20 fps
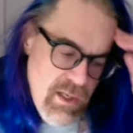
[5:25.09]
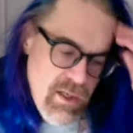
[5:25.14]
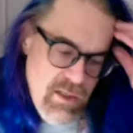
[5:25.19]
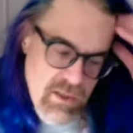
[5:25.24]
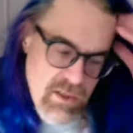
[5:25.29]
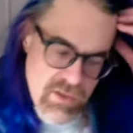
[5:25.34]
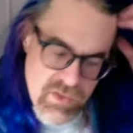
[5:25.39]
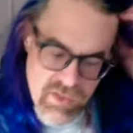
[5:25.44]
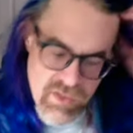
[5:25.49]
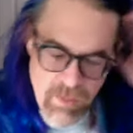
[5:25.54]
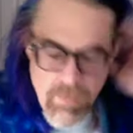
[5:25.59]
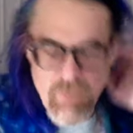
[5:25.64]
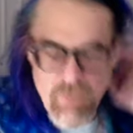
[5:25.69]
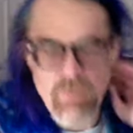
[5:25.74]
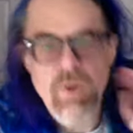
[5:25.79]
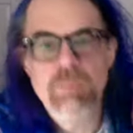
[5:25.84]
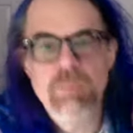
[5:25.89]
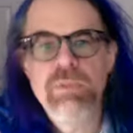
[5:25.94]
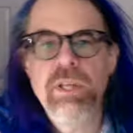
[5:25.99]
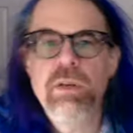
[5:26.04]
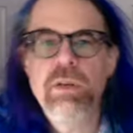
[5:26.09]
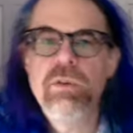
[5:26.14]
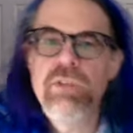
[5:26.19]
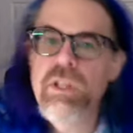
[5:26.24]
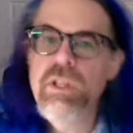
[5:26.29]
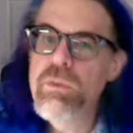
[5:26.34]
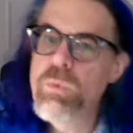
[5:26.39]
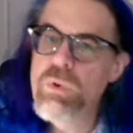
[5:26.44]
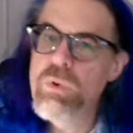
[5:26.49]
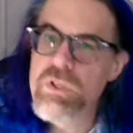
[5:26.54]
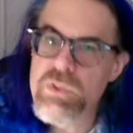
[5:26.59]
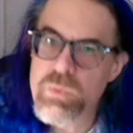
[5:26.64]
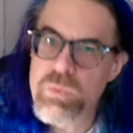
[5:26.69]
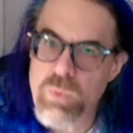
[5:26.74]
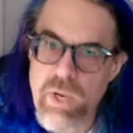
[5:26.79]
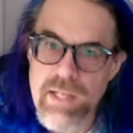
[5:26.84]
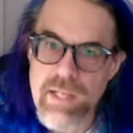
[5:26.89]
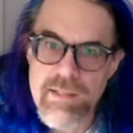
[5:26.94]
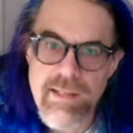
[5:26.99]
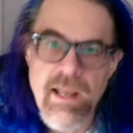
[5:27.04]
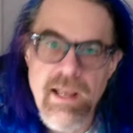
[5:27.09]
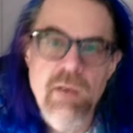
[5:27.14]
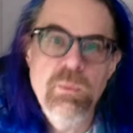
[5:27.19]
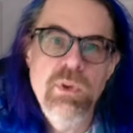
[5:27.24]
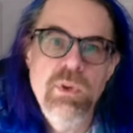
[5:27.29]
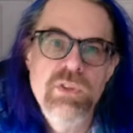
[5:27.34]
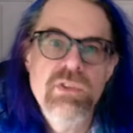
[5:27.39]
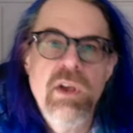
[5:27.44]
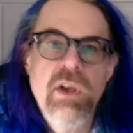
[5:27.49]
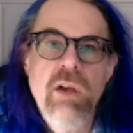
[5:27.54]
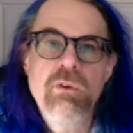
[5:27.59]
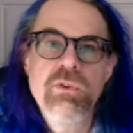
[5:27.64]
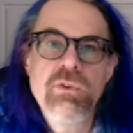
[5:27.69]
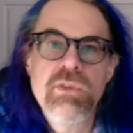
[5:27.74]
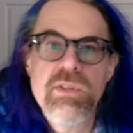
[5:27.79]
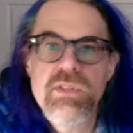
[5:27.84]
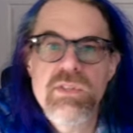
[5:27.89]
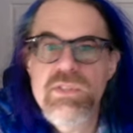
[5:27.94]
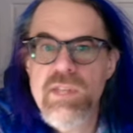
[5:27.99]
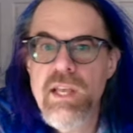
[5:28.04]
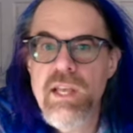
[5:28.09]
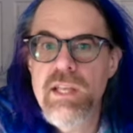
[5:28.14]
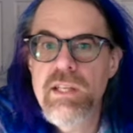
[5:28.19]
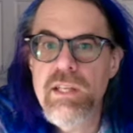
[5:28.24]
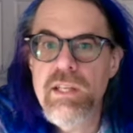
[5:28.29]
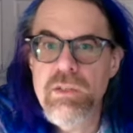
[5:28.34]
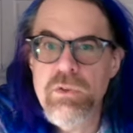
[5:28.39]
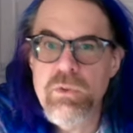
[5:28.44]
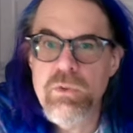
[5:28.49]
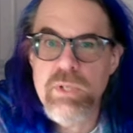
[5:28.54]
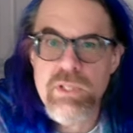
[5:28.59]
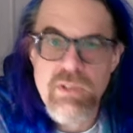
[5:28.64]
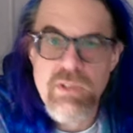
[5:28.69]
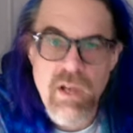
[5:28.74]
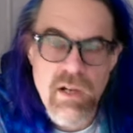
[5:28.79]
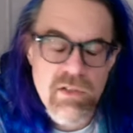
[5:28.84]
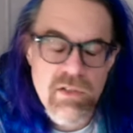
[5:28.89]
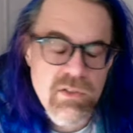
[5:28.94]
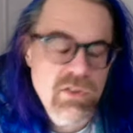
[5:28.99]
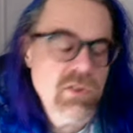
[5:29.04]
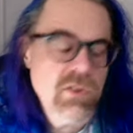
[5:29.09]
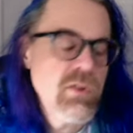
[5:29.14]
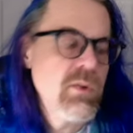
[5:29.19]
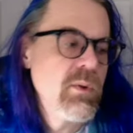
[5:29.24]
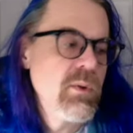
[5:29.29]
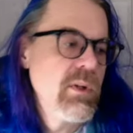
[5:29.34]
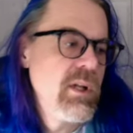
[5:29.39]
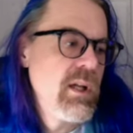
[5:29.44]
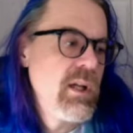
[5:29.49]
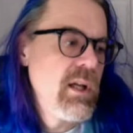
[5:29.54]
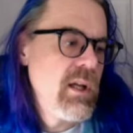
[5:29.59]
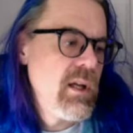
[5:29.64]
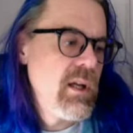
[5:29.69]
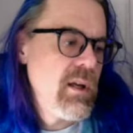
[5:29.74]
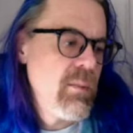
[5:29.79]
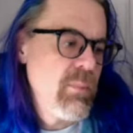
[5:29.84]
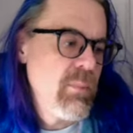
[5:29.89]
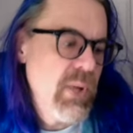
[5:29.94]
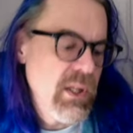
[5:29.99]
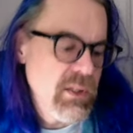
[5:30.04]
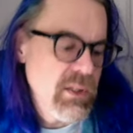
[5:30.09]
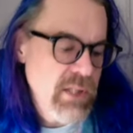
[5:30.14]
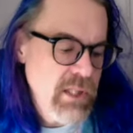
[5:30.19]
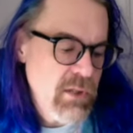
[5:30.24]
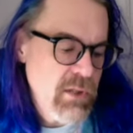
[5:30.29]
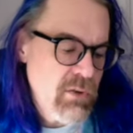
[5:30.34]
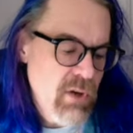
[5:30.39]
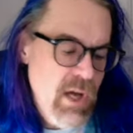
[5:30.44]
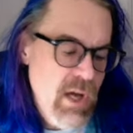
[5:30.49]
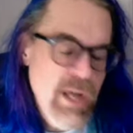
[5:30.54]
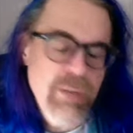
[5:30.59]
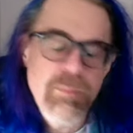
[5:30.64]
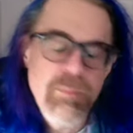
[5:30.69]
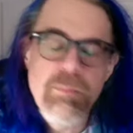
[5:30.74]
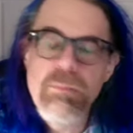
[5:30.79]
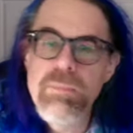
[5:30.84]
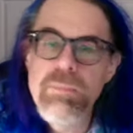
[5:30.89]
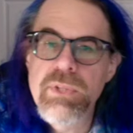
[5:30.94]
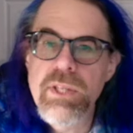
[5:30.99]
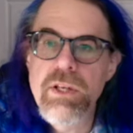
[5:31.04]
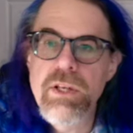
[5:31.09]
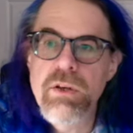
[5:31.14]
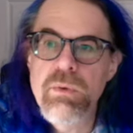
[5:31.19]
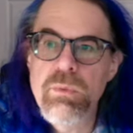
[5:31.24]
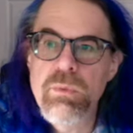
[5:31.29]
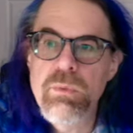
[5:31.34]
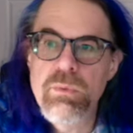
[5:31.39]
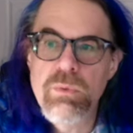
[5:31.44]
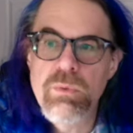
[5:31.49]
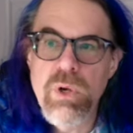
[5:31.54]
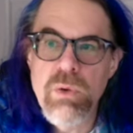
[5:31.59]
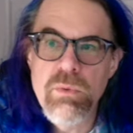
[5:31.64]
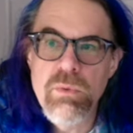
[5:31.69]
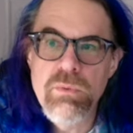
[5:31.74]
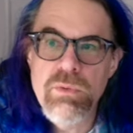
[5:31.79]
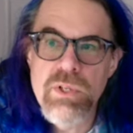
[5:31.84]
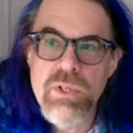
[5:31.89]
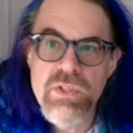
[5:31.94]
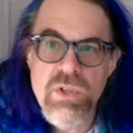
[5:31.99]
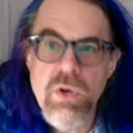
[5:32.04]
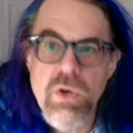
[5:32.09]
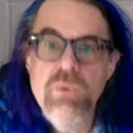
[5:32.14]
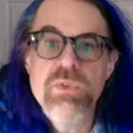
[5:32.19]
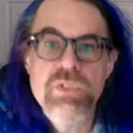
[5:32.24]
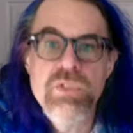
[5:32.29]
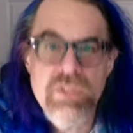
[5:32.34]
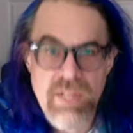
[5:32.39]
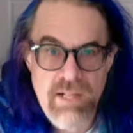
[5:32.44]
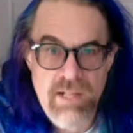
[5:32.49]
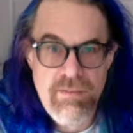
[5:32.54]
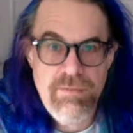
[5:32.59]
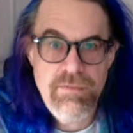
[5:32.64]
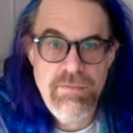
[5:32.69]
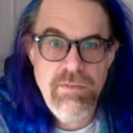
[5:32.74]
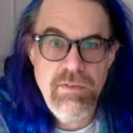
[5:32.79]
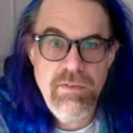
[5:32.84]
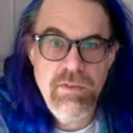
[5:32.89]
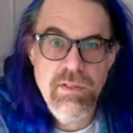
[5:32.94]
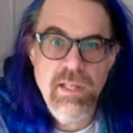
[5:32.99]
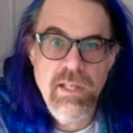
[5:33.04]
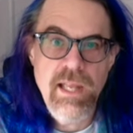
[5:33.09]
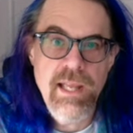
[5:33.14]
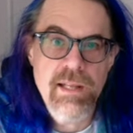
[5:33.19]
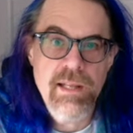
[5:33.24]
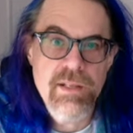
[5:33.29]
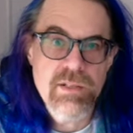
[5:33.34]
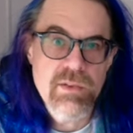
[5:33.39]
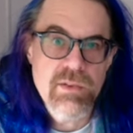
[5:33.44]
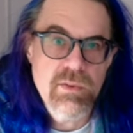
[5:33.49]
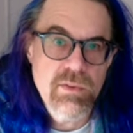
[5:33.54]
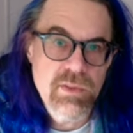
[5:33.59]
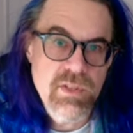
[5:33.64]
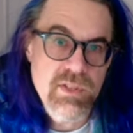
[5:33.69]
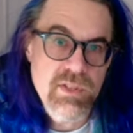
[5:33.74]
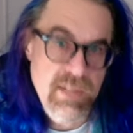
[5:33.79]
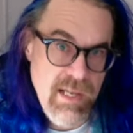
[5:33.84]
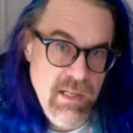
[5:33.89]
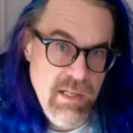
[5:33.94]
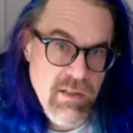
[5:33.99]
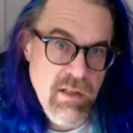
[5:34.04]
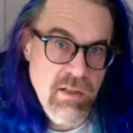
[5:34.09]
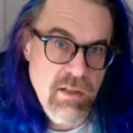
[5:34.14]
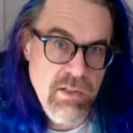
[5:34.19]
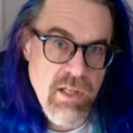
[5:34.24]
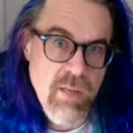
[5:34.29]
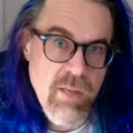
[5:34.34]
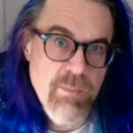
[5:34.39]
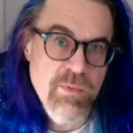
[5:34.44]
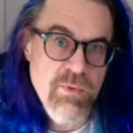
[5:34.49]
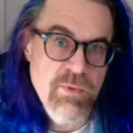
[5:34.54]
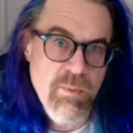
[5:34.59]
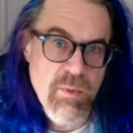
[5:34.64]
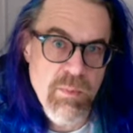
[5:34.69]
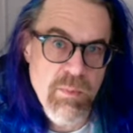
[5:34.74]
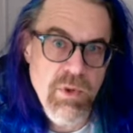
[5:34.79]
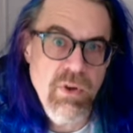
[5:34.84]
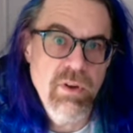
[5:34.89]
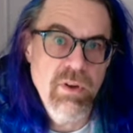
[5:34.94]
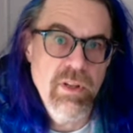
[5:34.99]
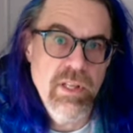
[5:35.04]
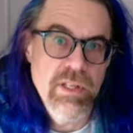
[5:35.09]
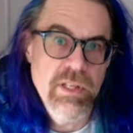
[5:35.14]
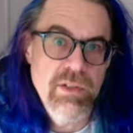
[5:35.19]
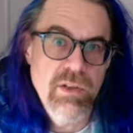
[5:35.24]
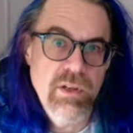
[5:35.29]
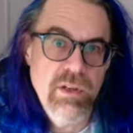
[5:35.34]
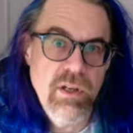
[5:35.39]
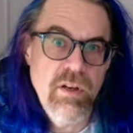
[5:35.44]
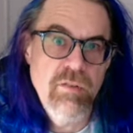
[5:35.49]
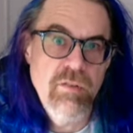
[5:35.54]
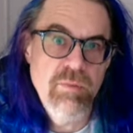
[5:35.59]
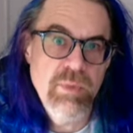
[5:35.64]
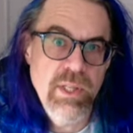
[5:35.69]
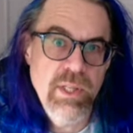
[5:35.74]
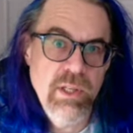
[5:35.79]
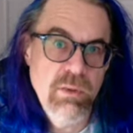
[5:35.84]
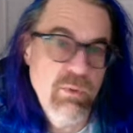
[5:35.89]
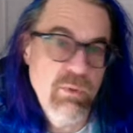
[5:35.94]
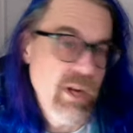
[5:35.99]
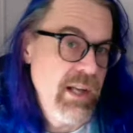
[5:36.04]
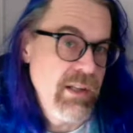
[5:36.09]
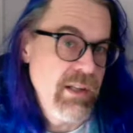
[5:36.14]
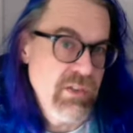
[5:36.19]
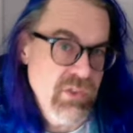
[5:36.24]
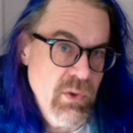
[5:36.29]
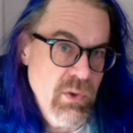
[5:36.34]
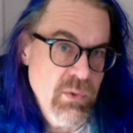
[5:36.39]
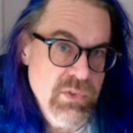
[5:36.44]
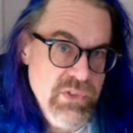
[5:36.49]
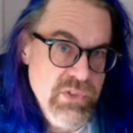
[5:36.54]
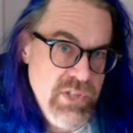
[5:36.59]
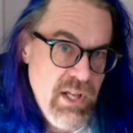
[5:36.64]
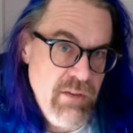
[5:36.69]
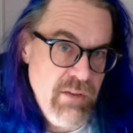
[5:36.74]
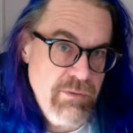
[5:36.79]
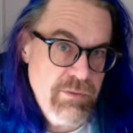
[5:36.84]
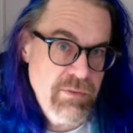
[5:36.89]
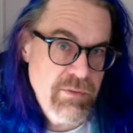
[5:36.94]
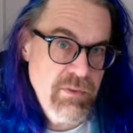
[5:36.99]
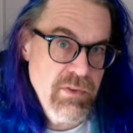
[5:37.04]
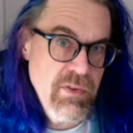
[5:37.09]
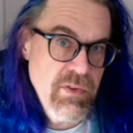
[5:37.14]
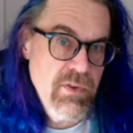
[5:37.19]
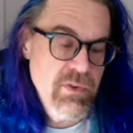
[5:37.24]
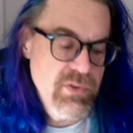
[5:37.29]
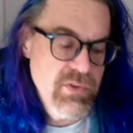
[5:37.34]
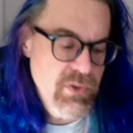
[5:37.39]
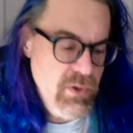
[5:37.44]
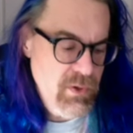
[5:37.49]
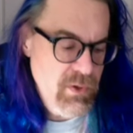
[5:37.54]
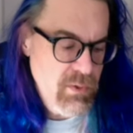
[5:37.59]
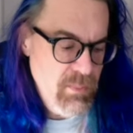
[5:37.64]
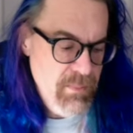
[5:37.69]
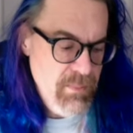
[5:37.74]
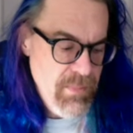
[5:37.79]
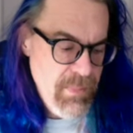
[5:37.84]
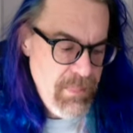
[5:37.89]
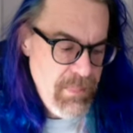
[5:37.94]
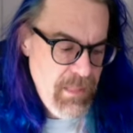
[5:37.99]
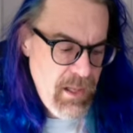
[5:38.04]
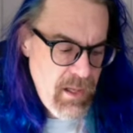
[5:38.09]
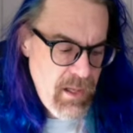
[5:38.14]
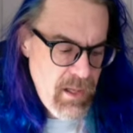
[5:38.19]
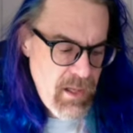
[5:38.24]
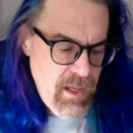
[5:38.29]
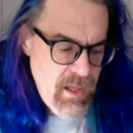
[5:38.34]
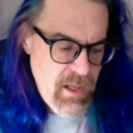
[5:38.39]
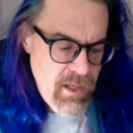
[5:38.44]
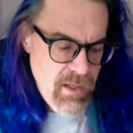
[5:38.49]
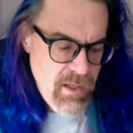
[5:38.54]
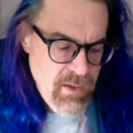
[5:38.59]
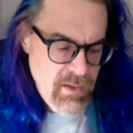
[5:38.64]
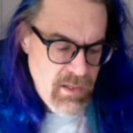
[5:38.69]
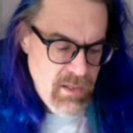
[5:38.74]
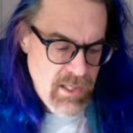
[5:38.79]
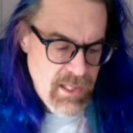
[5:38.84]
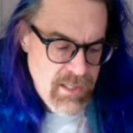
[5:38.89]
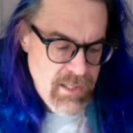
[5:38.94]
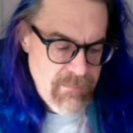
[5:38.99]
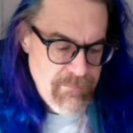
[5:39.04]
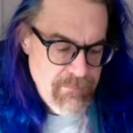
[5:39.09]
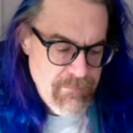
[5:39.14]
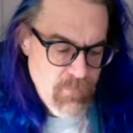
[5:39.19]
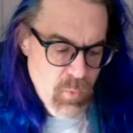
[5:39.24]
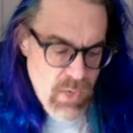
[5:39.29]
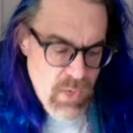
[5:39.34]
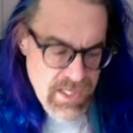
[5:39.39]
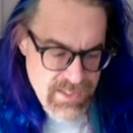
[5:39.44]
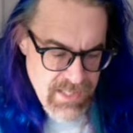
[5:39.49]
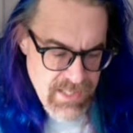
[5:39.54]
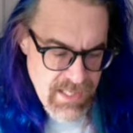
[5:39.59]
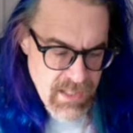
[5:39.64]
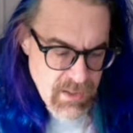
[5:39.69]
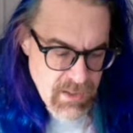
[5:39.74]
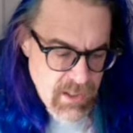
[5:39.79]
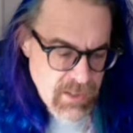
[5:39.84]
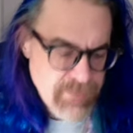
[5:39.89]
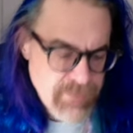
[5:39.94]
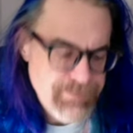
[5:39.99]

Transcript: Some of what Plato did was write down what Socrates said and who he talked to, but later on, Plato wrote his own stuff. And this dialogue comes from the period of Plato writing his own stuff. So, why dialogue?